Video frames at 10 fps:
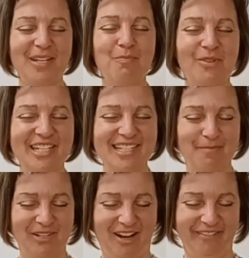brings
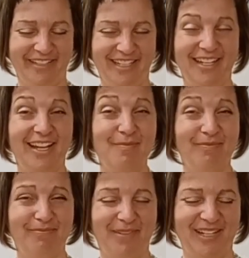up coughing. I
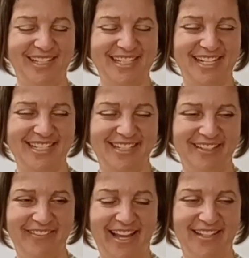apologize in
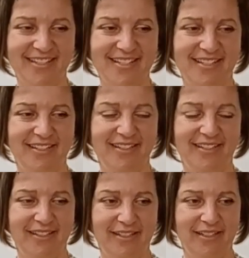advance.
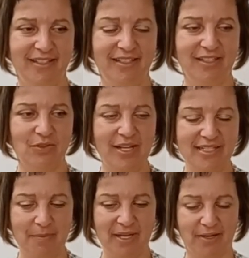So as
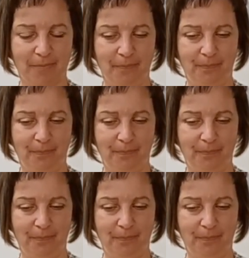I'm here,